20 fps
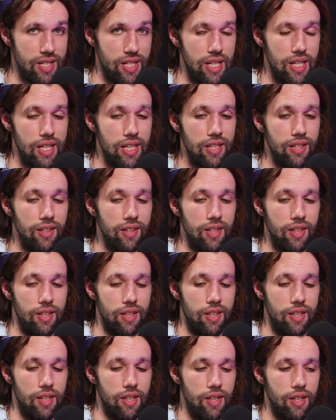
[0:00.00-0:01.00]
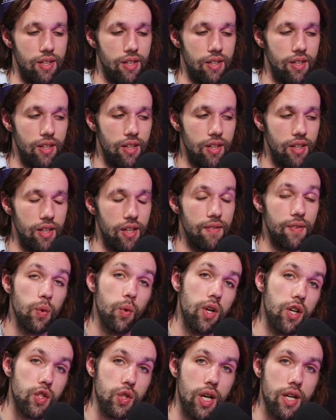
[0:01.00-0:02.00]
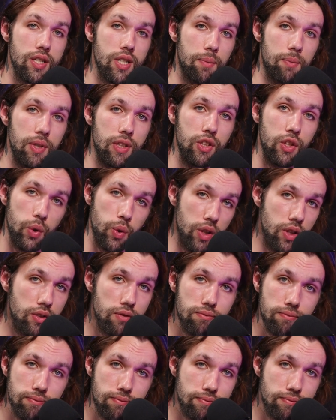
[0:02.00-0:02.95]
say, if you want to try something, do it.